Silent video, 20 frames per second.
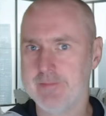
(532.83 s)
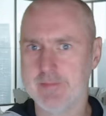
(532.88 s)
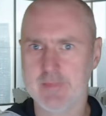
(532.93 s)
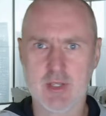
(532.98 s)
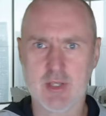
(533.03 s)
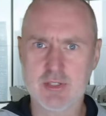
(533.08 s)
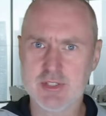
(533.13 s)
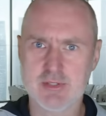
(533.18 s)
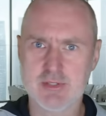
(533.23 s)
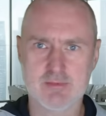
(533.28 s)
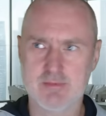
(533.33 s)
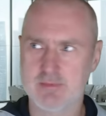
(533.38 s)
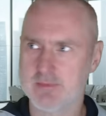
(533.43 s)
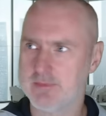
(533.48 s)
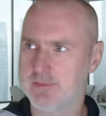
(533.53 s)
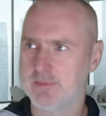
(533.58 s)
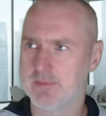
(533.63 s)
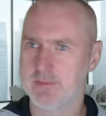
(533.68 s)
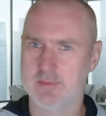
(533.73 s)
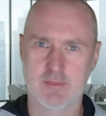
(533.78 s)
Because
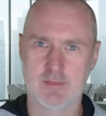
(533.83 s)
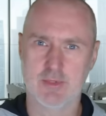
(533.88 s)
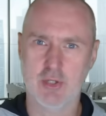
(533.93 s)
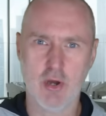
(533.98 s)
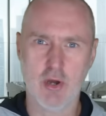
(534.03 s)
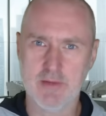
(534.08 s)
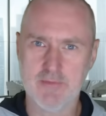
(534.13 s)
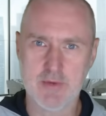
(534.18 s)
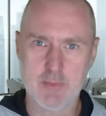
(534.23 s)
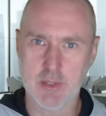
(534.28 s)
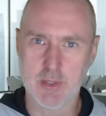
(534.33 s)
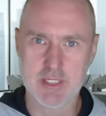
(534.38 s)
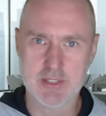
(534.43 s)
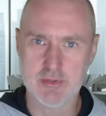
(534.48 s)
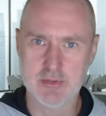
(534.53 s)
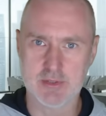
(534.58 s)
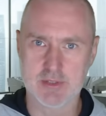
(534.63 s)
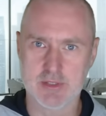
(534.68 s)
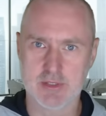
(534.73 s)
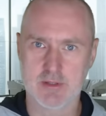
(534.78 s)
not everybody
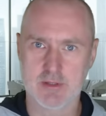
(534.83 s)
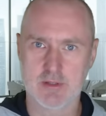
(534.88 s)
does.